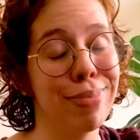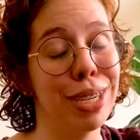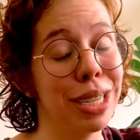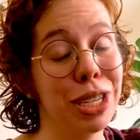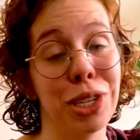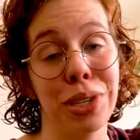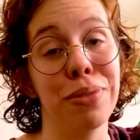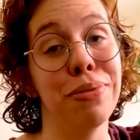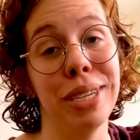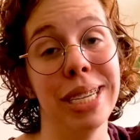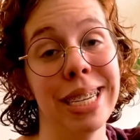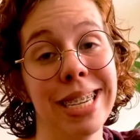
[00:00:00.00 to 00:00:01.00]
just
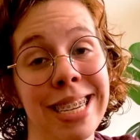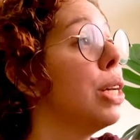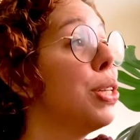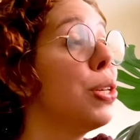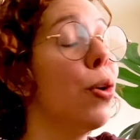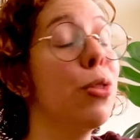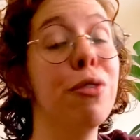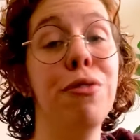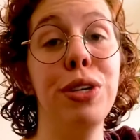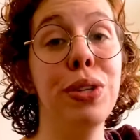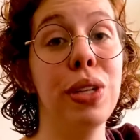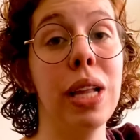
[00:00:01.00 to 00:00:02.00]
fitting. So the
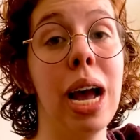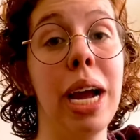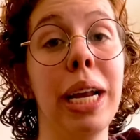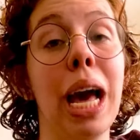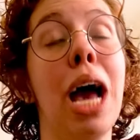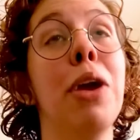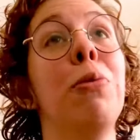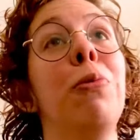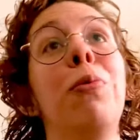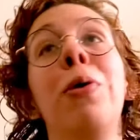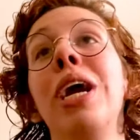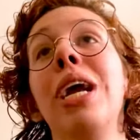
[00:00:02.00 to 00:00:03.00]
first line I
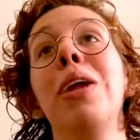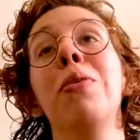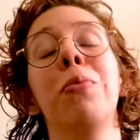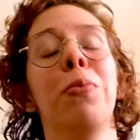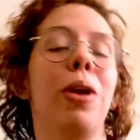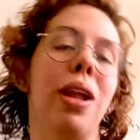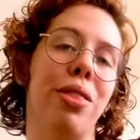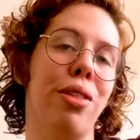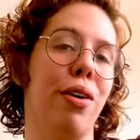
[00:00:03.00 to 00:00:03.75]
really, really thought